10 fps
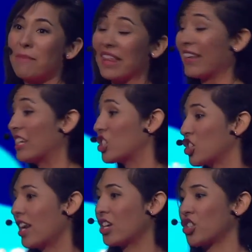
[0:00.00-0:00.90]
the
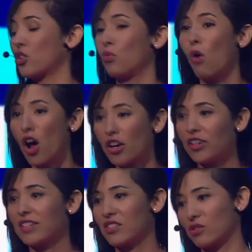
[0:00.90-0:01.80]
International Water
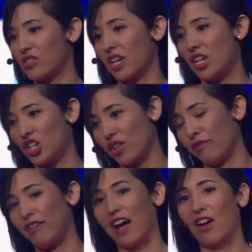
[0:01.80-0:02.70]
Association
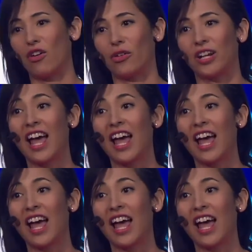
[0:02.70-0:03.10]
found